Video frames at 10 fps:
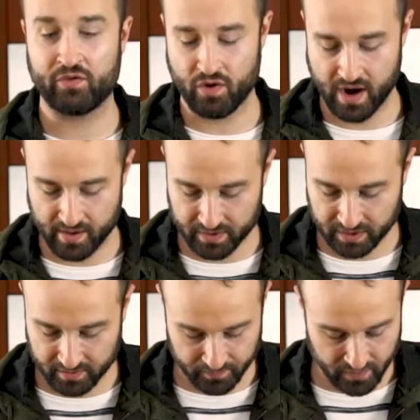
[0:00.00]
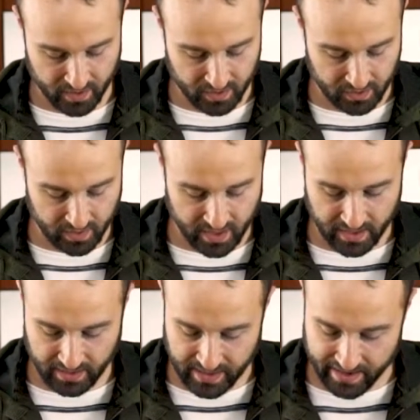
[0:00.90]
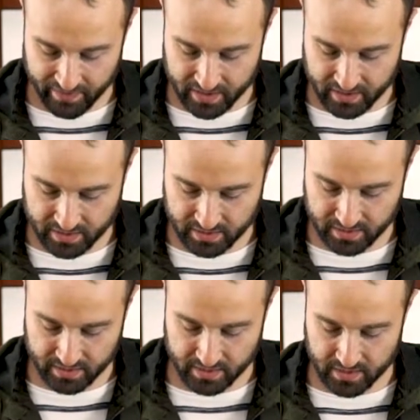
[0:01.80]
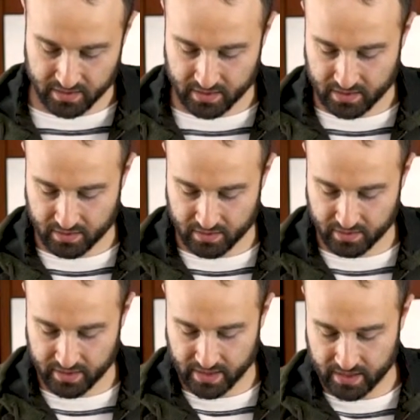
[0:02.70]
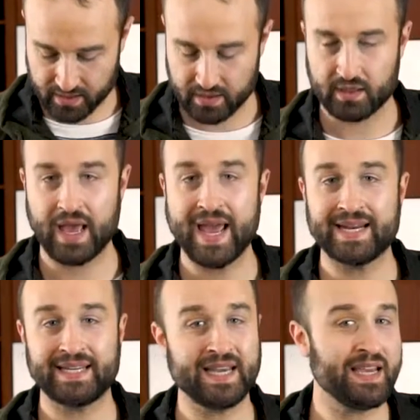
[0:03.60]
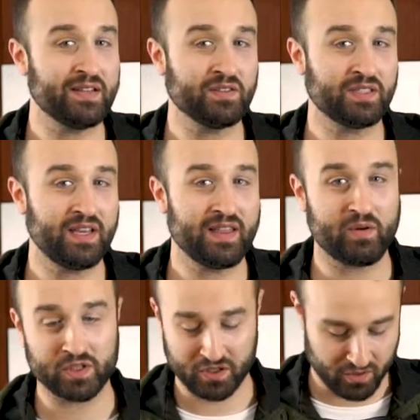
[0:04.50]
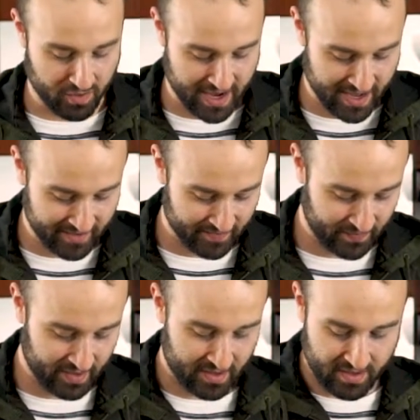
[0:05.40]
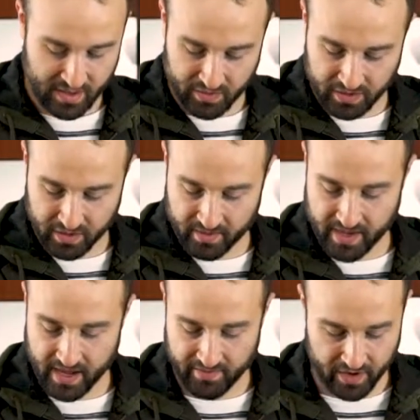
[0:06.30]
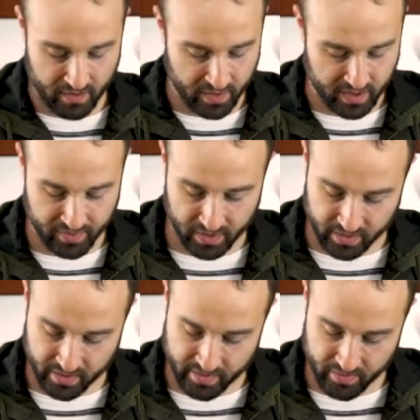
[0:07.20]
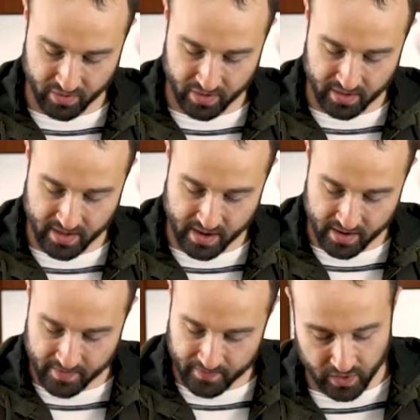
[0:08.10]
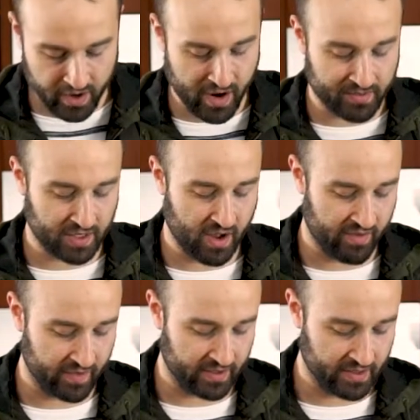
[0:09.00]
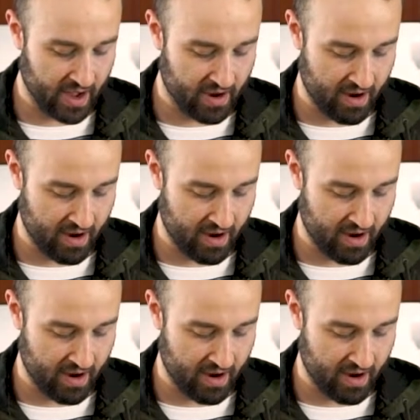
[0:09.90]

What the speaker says: grams. We got 11, we got 18, see that was 3. That was a little bit heavier, and we're gonna put a little bit more in there. 20 grams of coffee. All